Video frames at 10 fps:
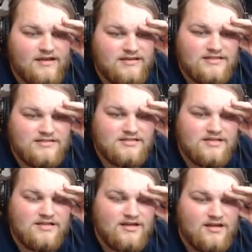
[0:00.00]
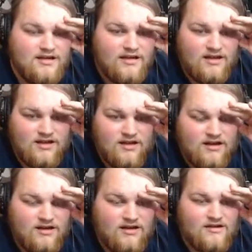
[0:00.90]
is.
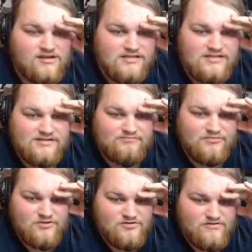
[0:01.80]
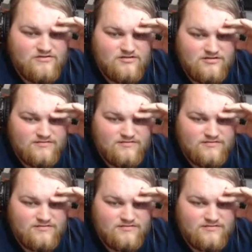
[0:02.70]
Ah, isn't it beautiful?